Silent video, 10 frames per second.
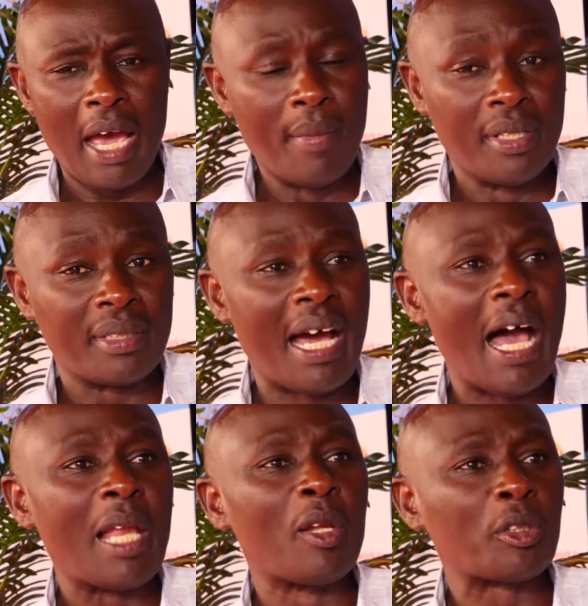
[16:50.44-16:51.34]
mean,
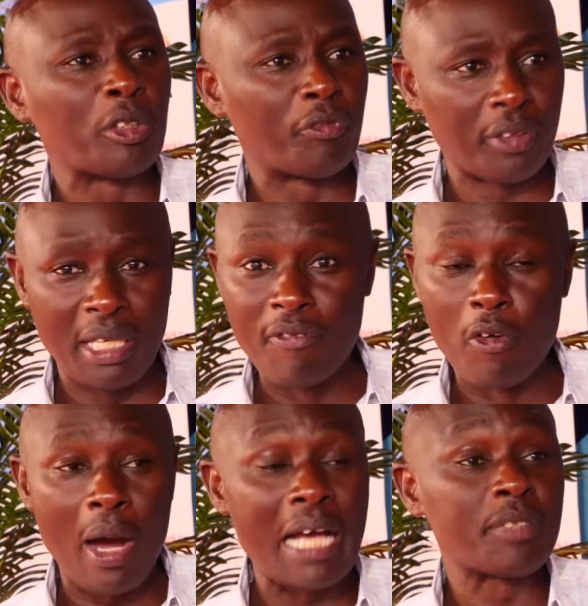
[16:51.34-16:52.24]
a lot of
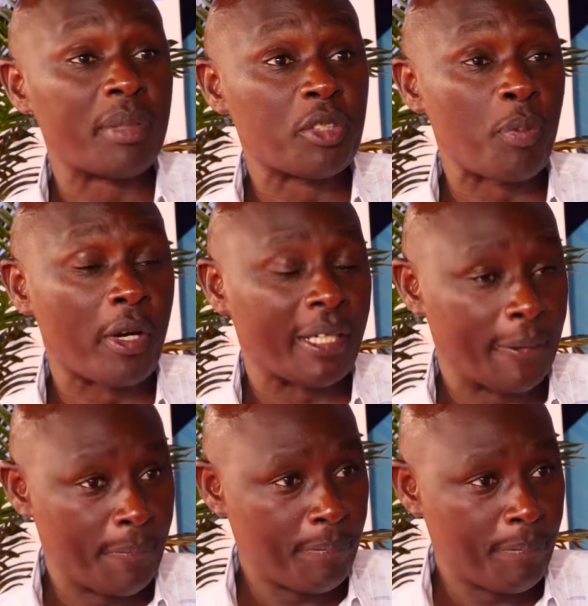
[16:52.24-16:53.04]
evil has been spoken.